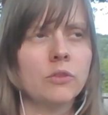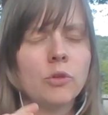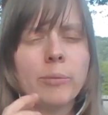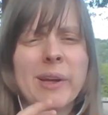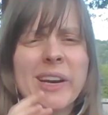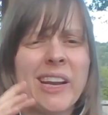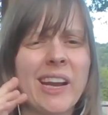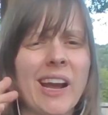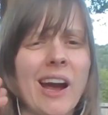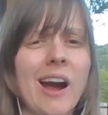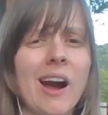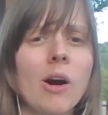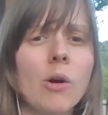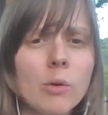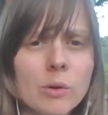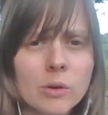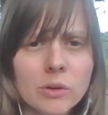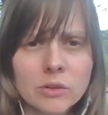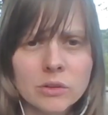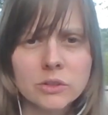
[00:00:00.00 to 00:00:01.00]
many
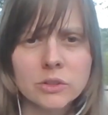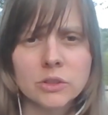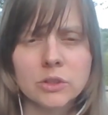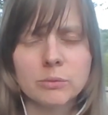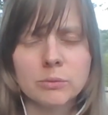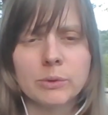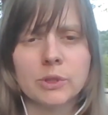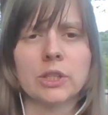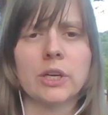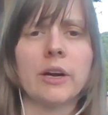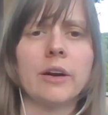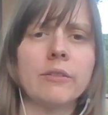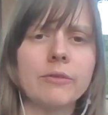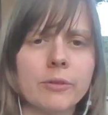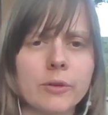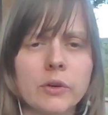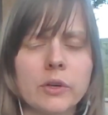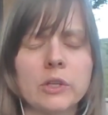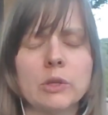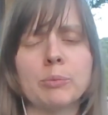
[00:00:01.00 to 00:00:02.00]
hours, too much
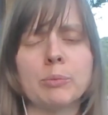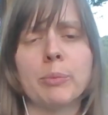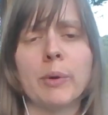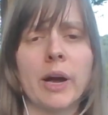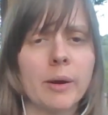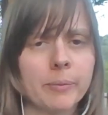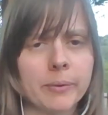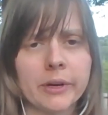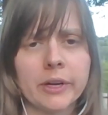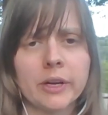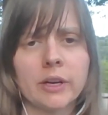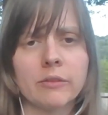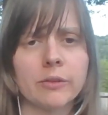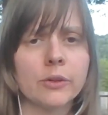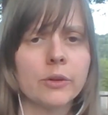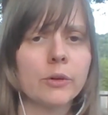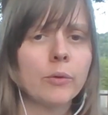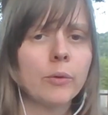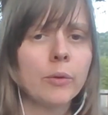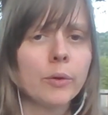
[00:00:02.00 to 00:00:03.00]
effort. It's backbreaking
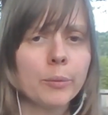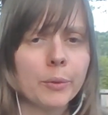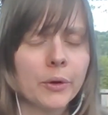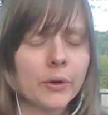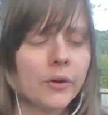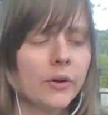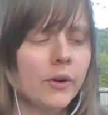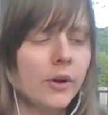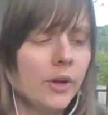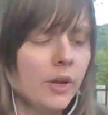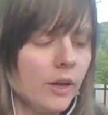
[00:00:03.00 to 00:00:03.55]
for the groomer,